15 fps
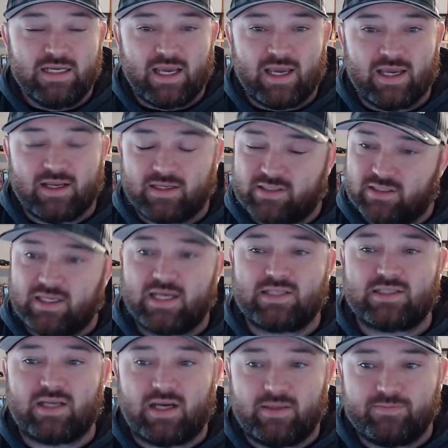and until next
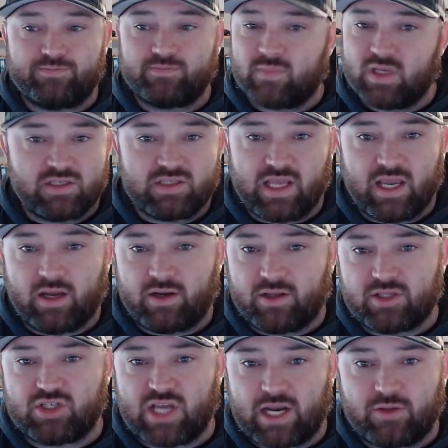time, stay out of the
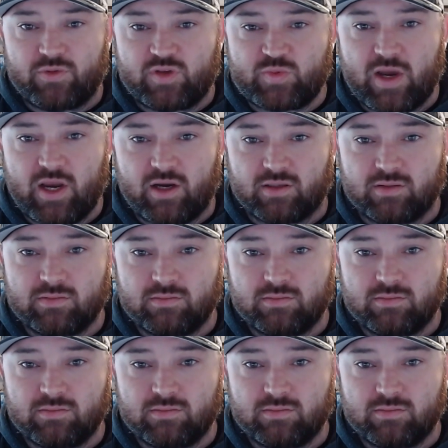shadow of the spire.